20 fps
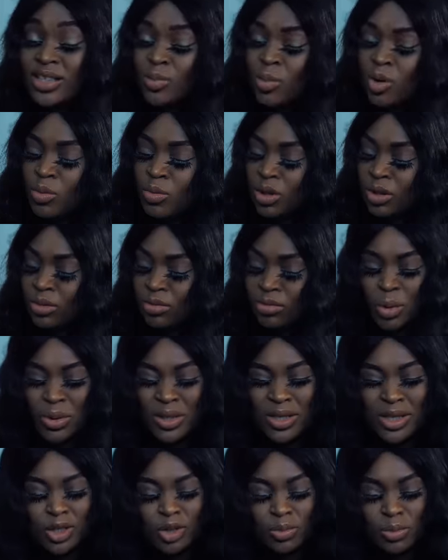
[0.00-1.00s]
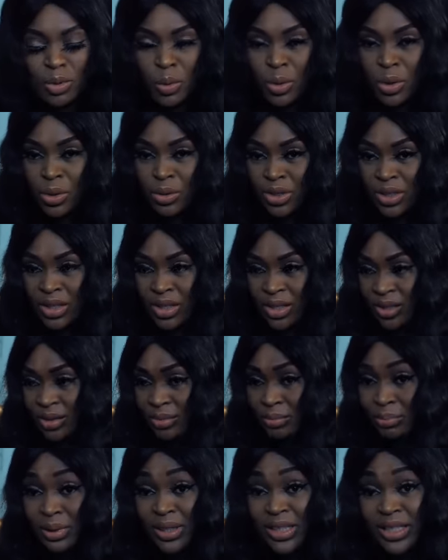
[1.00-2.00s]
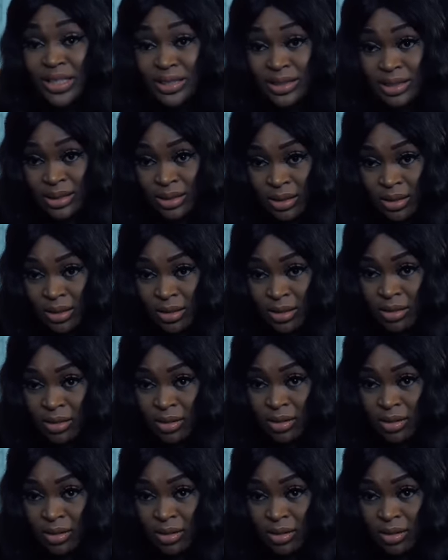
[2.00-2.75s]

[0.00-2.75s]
Yes, mommy. No need to be worried. Please.